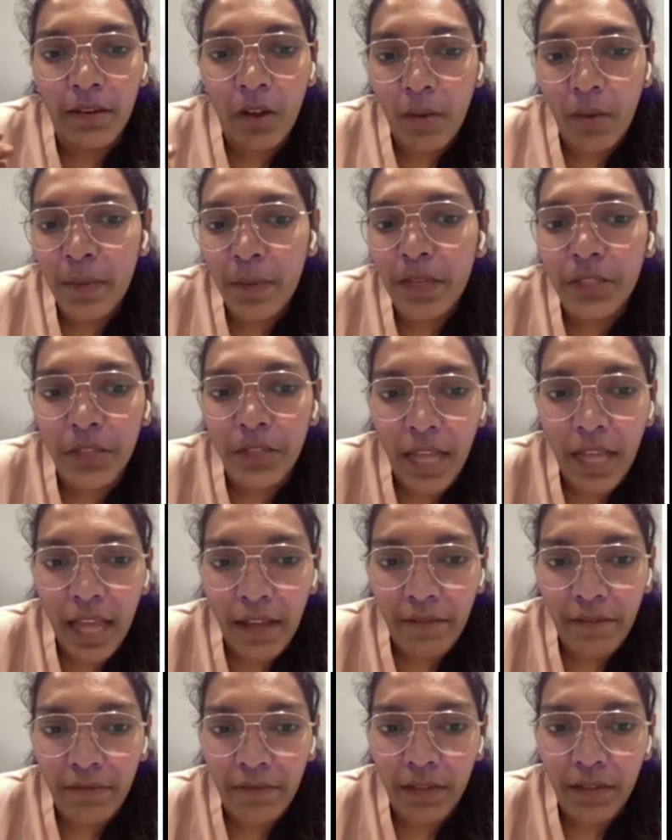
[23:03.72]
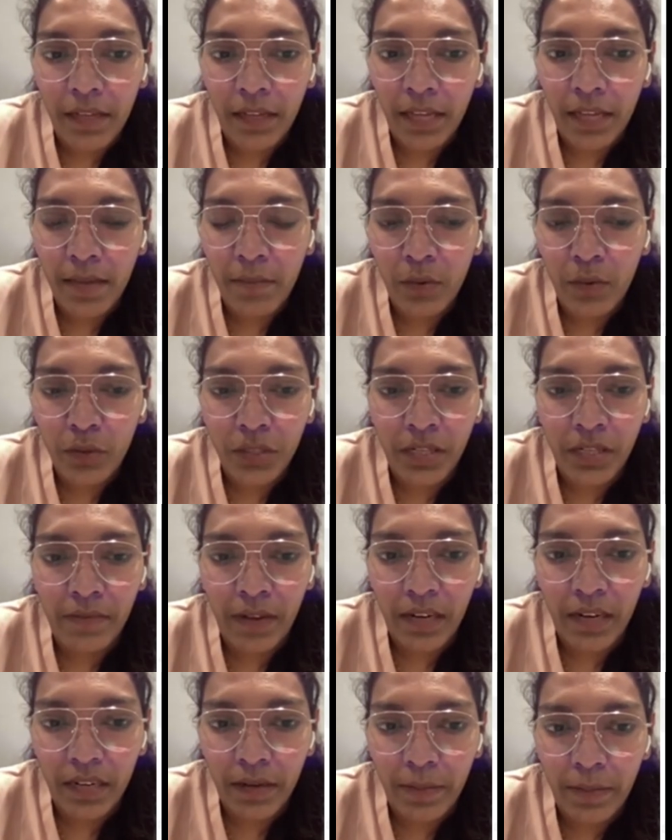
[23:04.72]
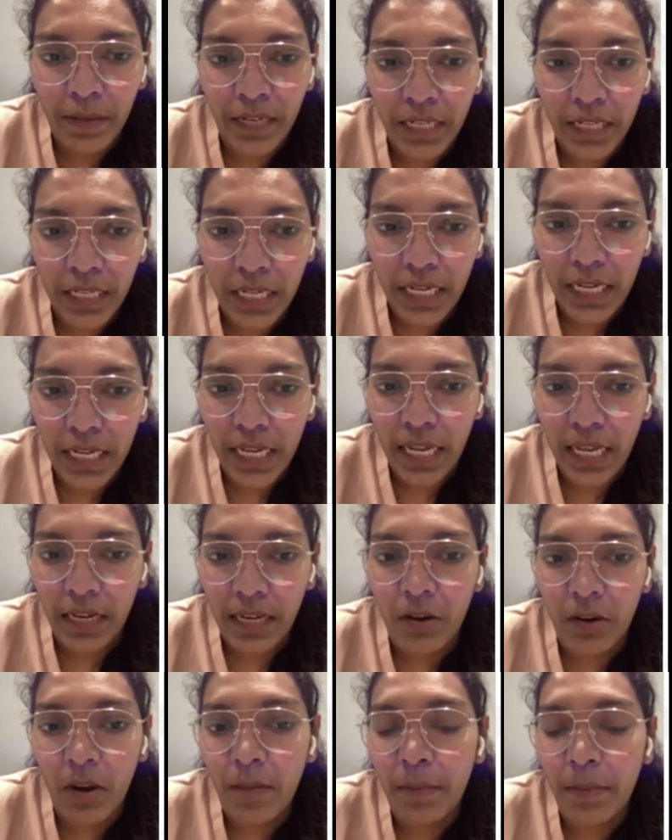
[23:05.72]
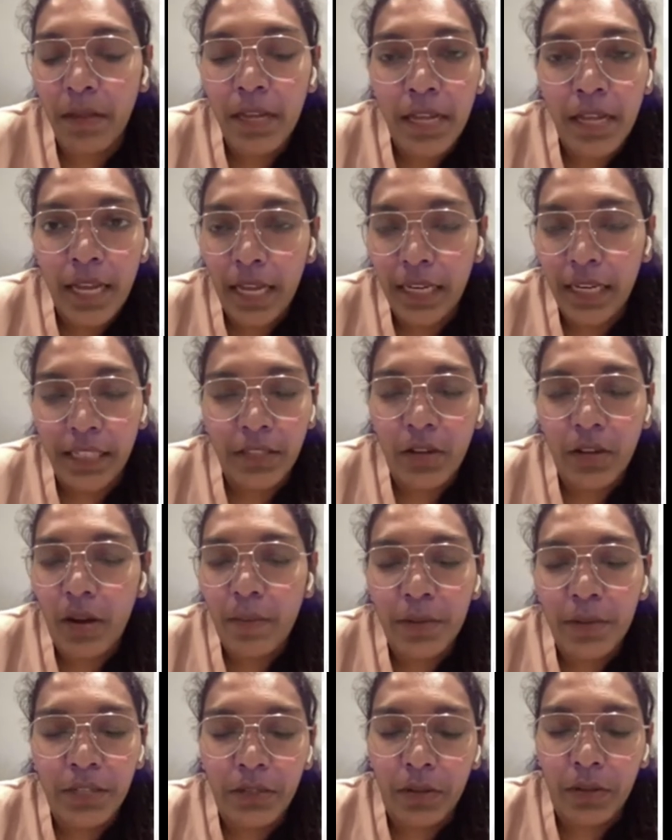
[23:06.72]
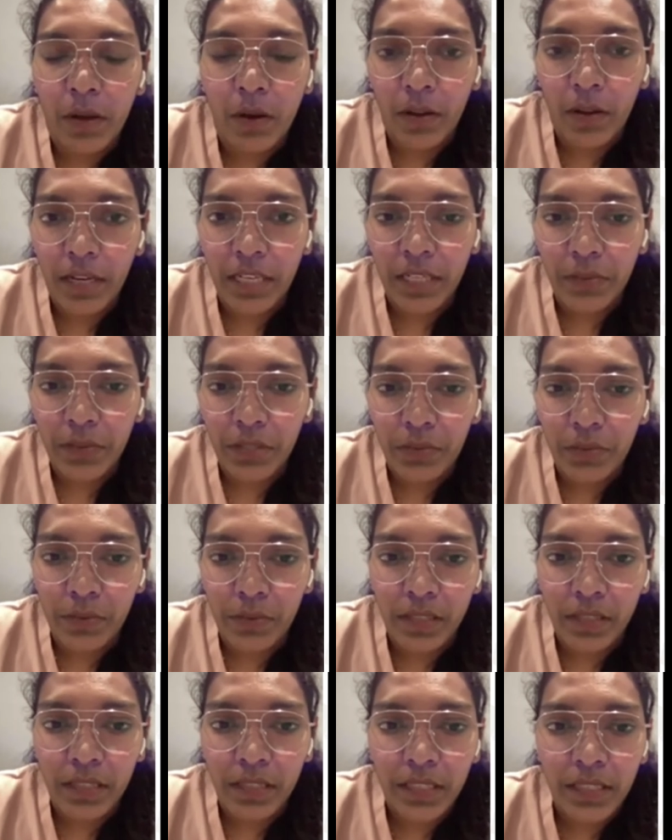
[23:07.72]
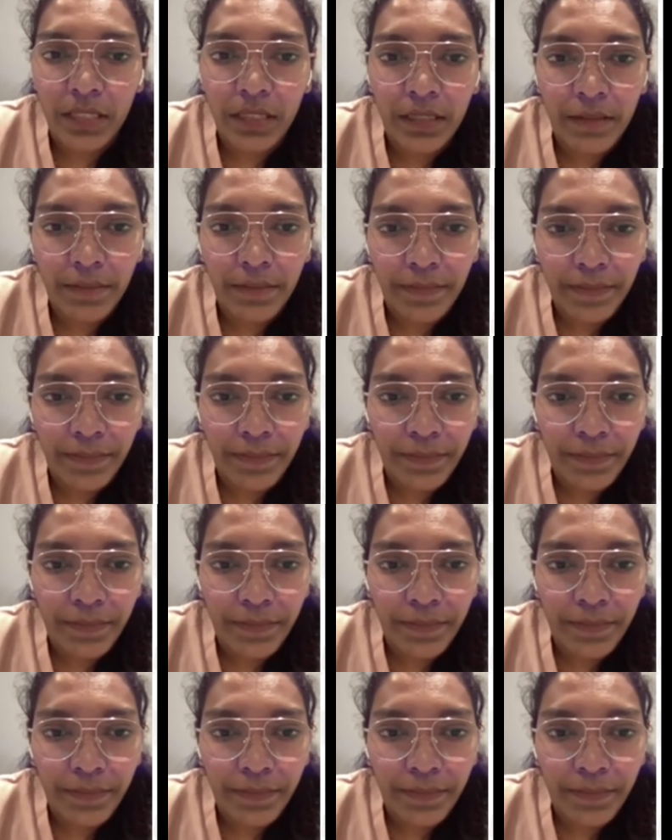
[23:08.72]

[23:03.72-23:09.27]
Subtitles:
normal to have emotional vulnerability and it's common to all individuals.